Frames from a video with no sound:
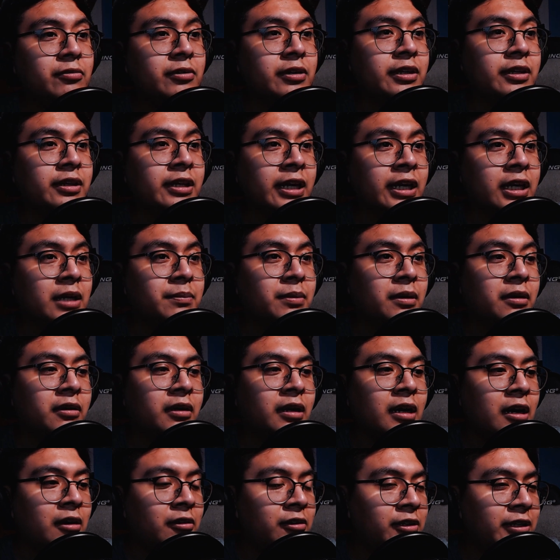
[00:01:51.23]
really thinking
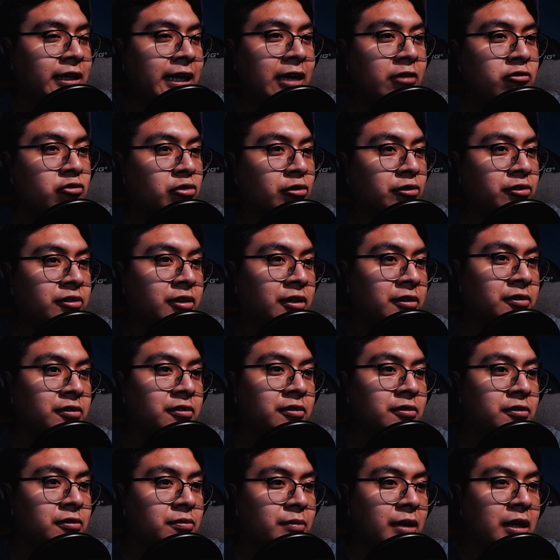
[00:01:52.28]
about how our natural
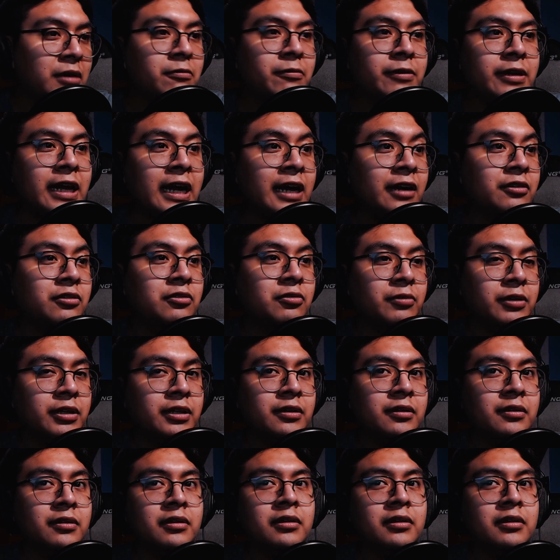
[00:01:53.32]
senses may react to it.